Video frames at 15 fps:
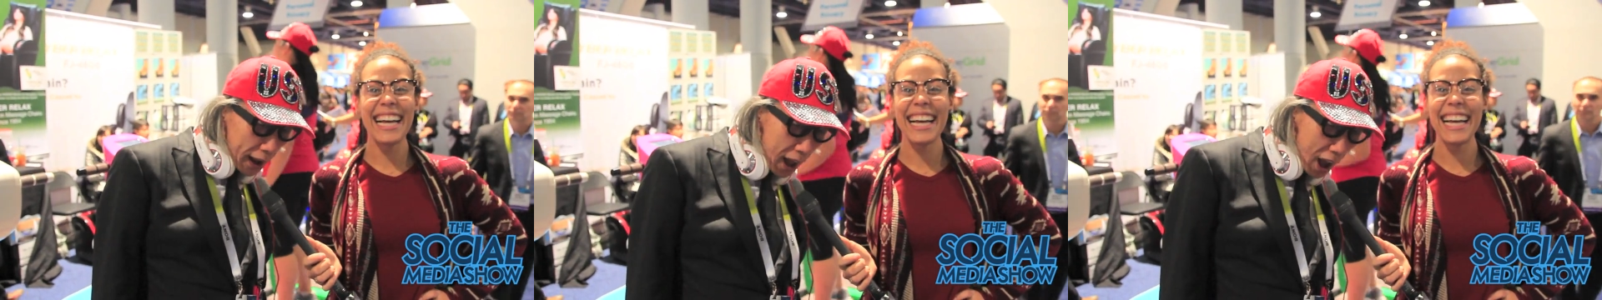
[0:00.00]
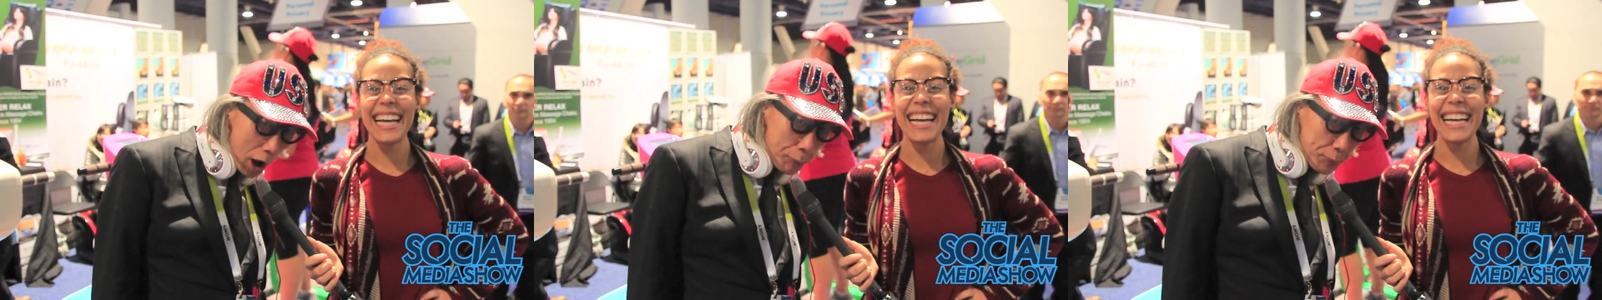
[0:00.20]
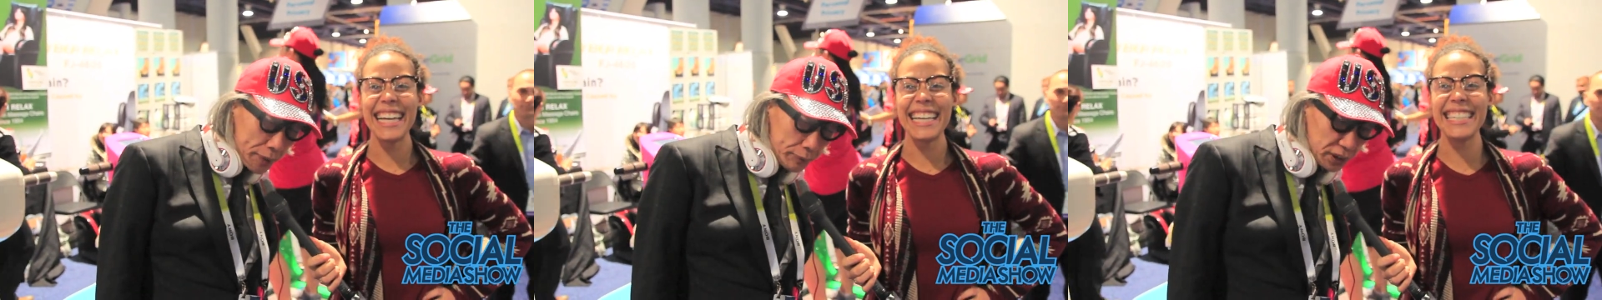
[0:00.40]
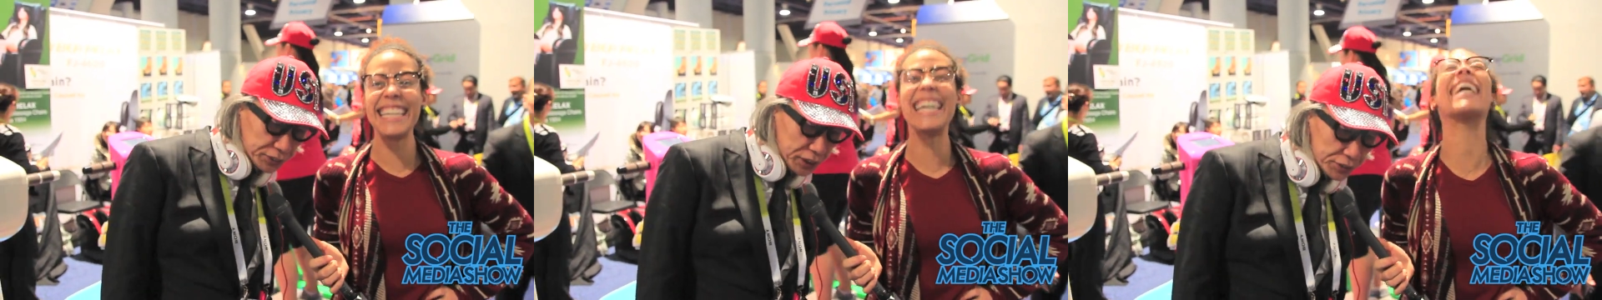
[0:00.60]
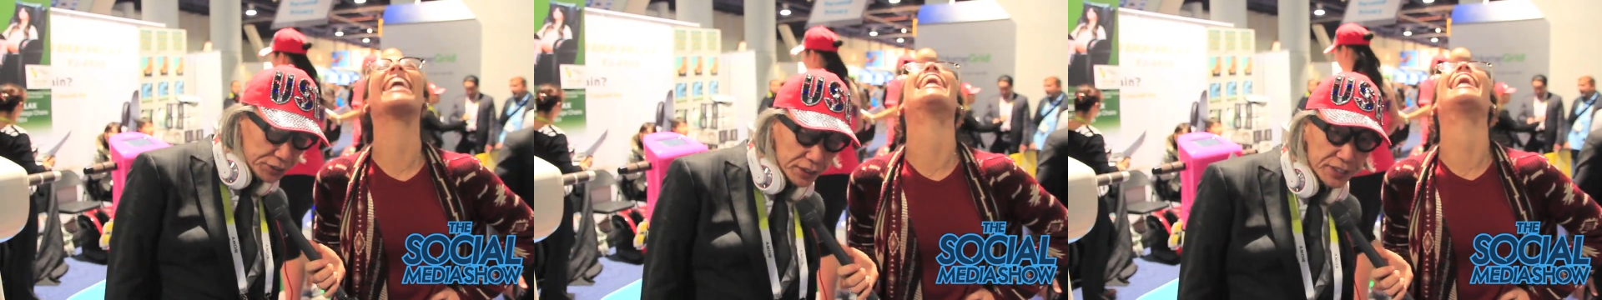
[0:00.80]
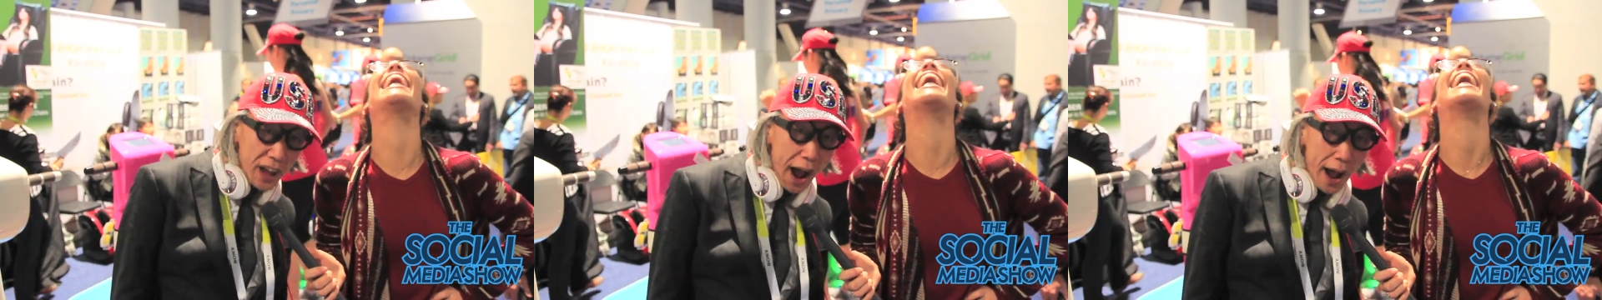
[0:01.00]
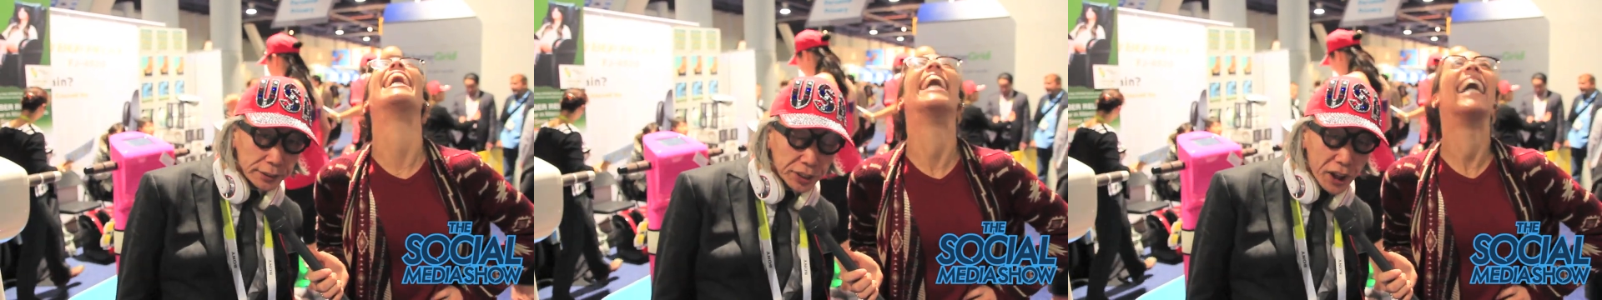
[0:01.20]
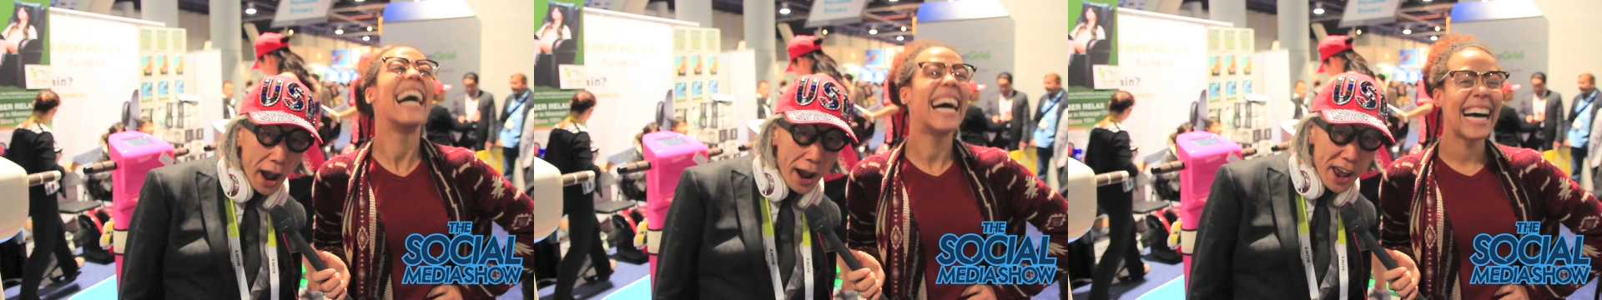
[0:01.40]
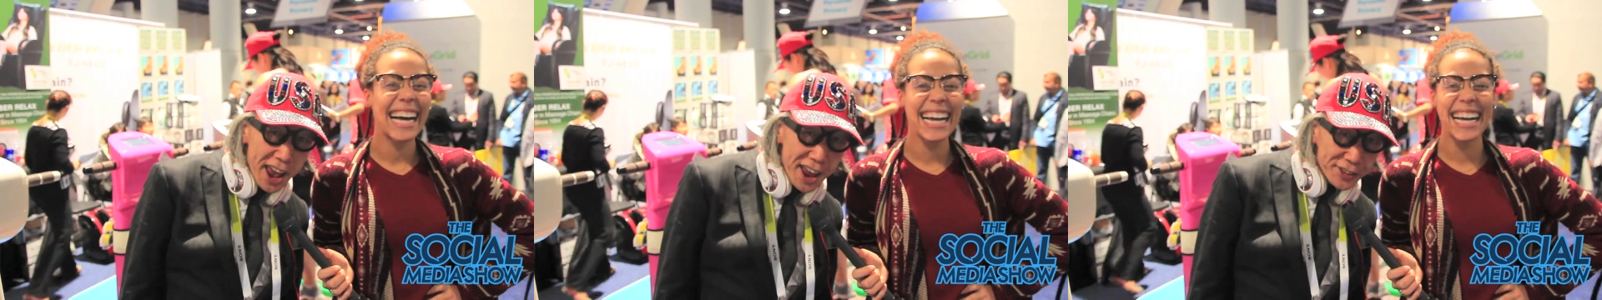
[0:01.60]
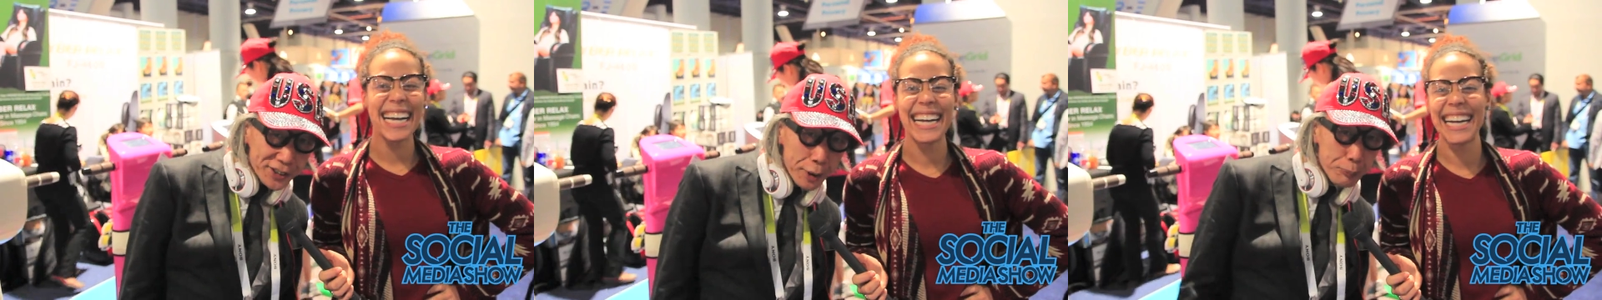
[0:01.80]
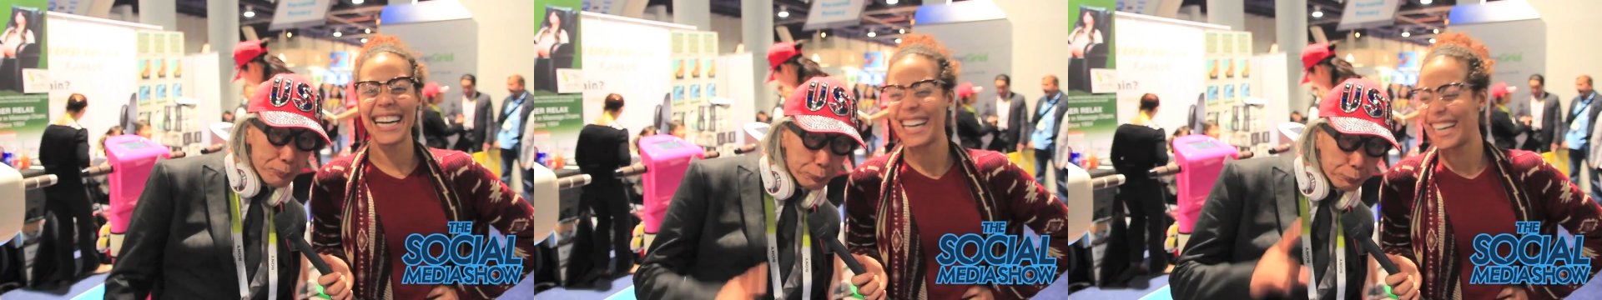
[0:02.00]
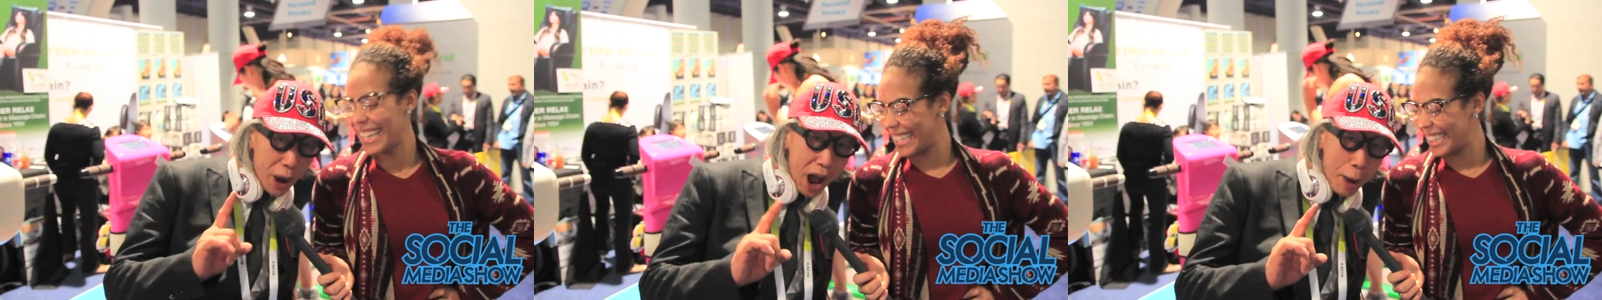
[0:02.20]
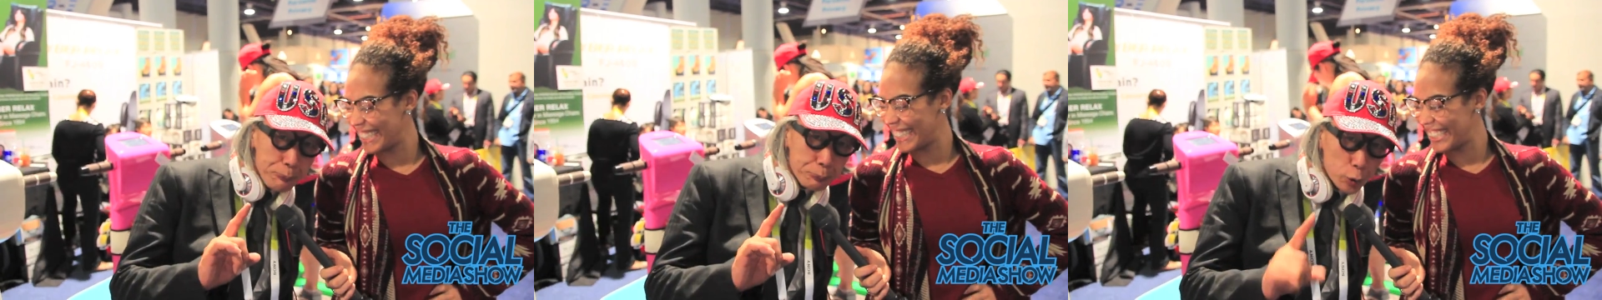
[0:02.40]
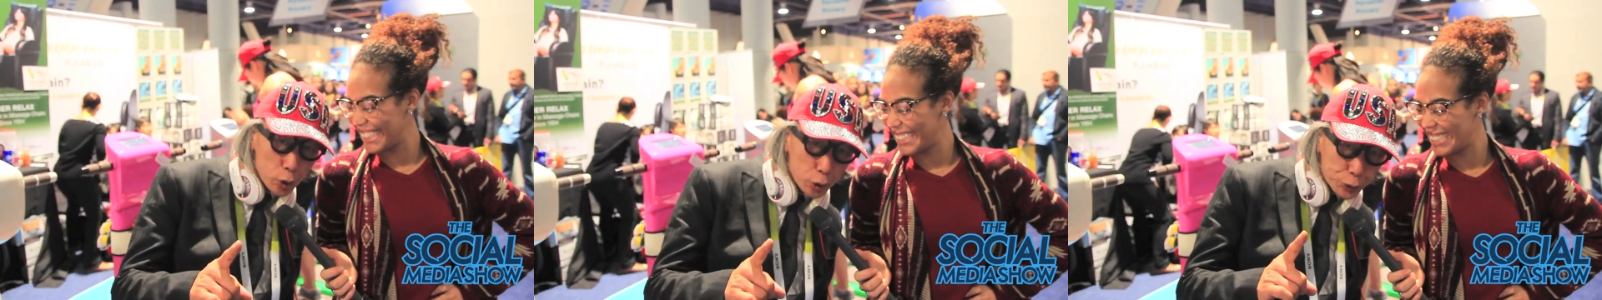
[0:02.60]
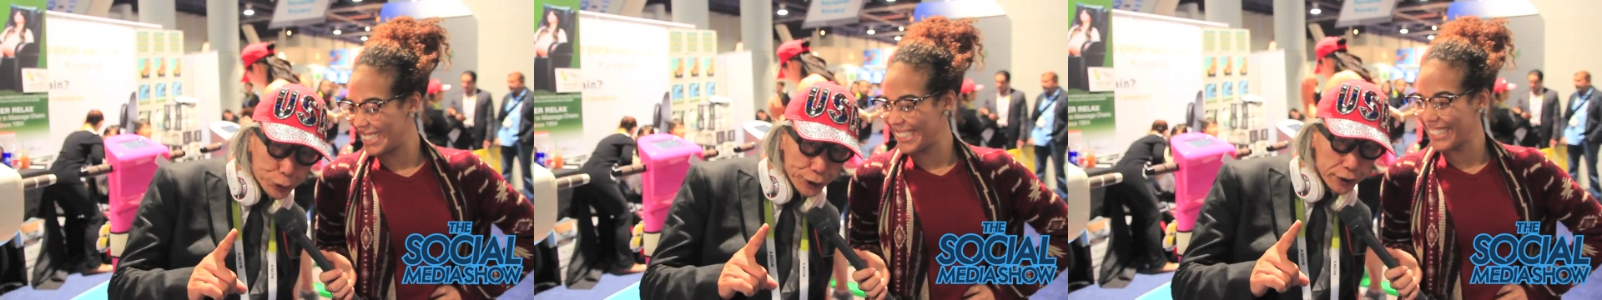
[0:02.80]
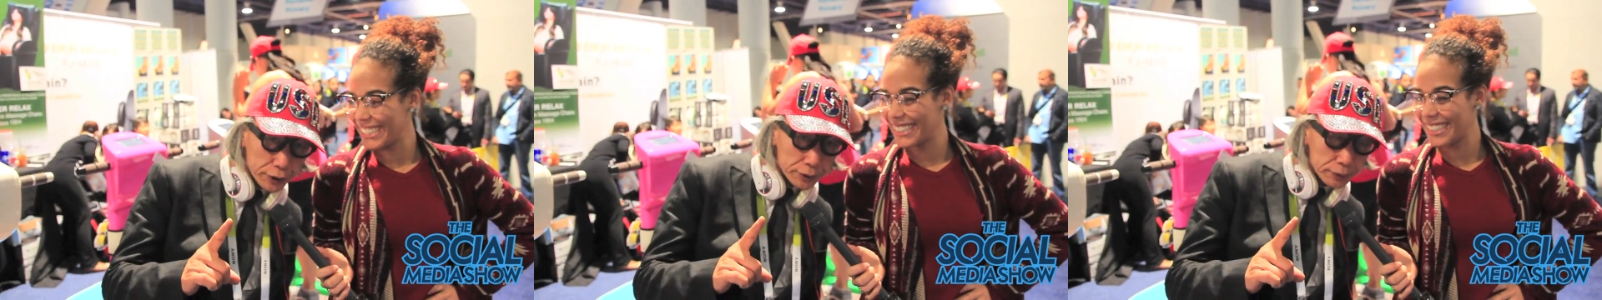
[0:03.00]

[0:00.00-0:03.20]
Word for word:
Speaker 1: help him. This is an anti-aging approach.